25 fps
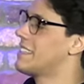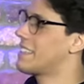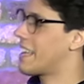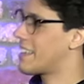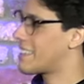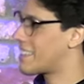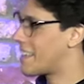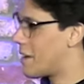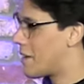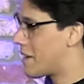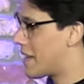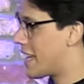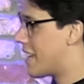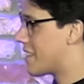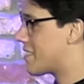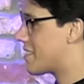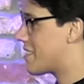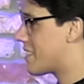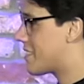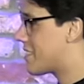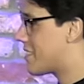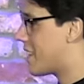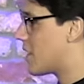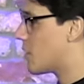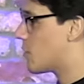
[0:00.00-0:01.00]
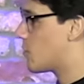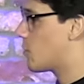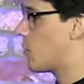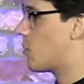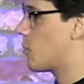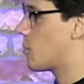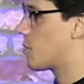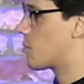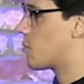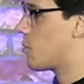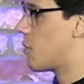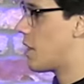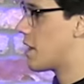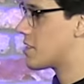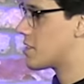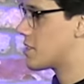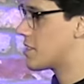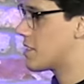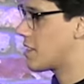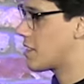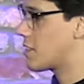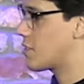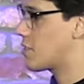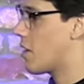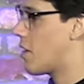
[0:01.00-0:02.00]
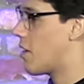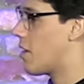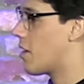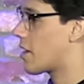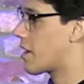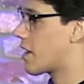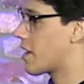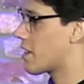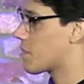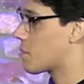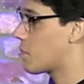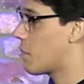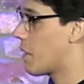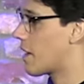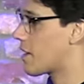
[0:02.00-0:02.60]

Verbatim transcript: That's how I got successful. Was watching a dog kiss